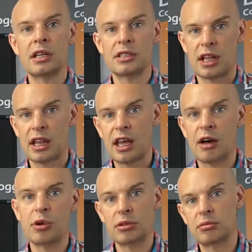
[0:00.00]
so they
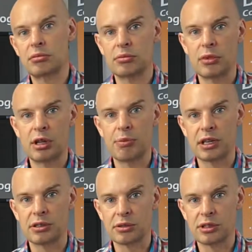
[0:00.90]
come on when the
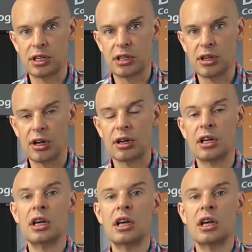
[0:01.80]
pixel is turned on.